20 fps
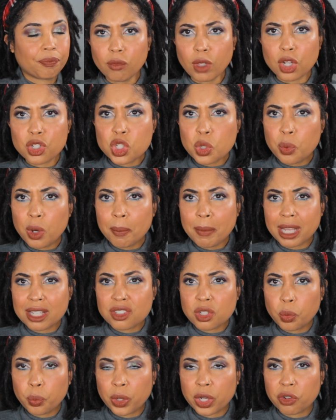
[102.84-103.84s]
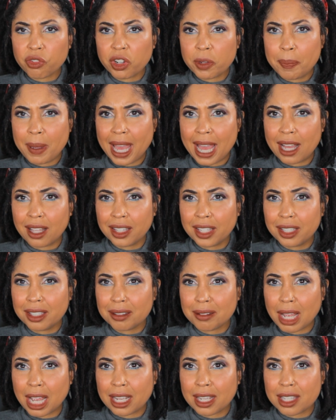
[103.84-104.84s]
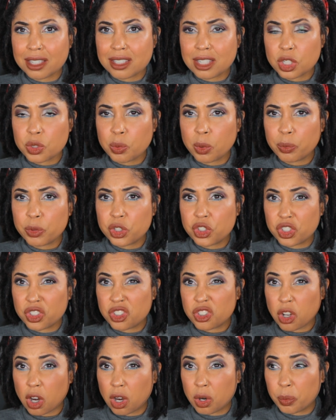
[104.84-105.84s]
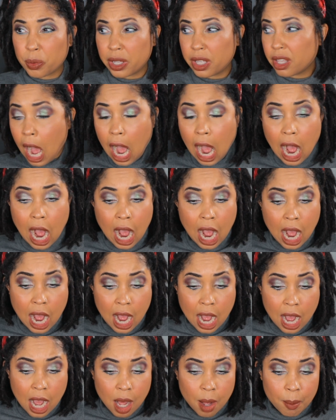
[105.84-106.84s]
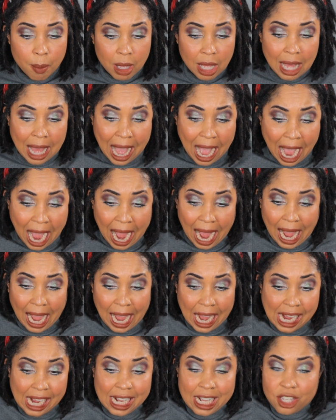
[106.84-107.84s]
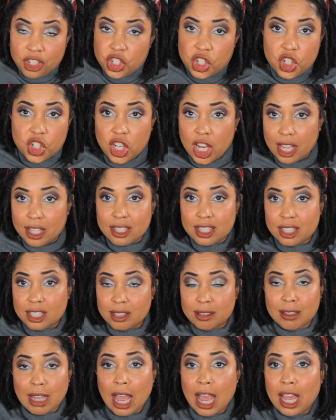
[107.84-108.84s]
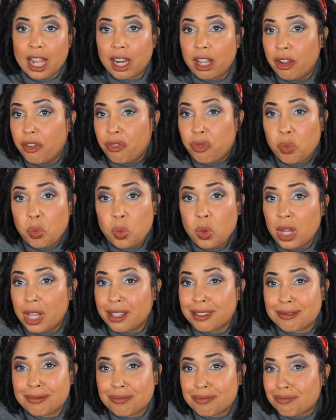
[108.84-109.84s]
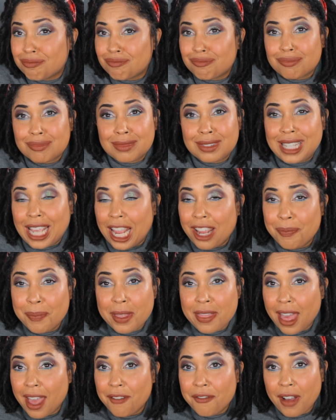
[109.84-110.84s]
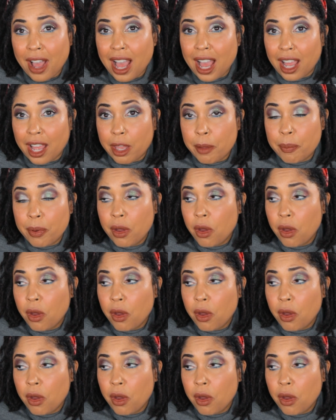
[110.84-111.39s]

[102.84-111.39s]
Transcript: So what makes a wintry palette? I guess that's what we should start with. Um, it's just kind of what gave me that vibe